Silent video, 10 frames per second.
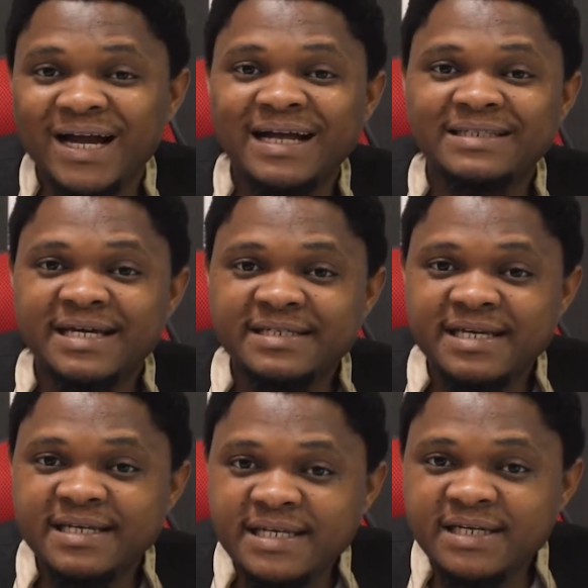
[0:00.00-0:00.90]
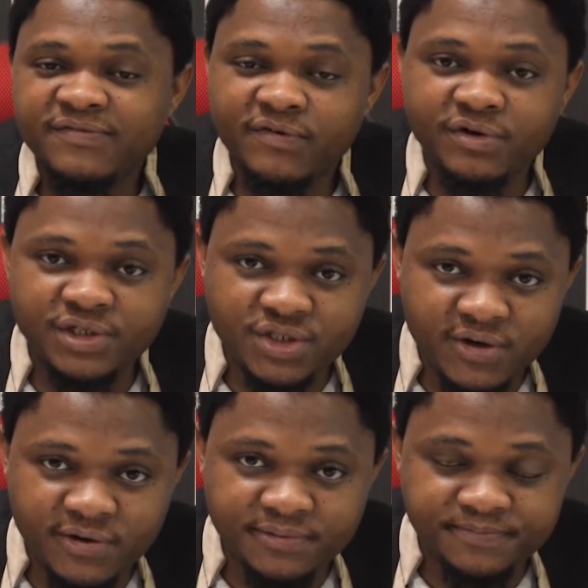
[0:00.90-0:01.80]
and there is a need for
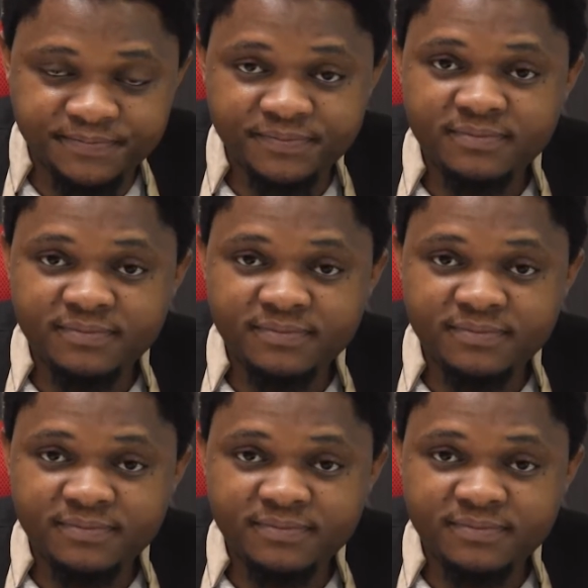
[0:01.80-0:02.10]
return.